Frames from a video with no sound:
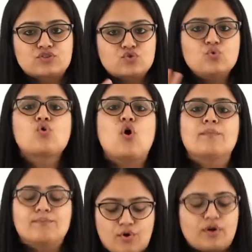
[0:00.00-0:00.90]

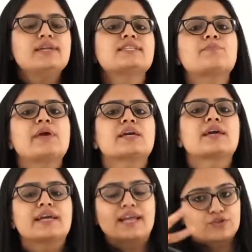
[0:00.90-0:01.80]
broadly
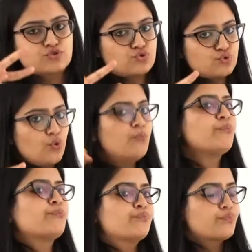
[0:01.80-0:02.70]
speaking, it has two
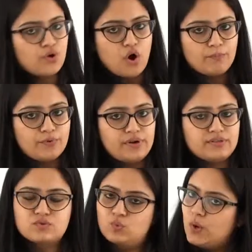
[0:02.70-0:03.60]

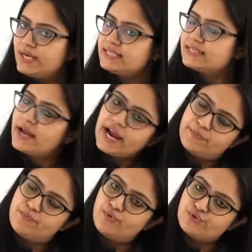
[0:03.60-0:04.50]
components. One is the
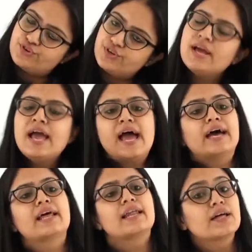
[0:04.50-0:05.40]
head portion
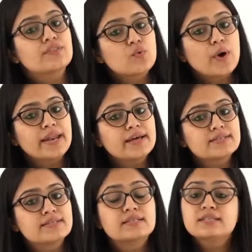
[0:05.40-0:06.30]
and another one
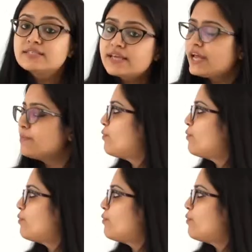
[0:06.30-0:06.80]
is the tail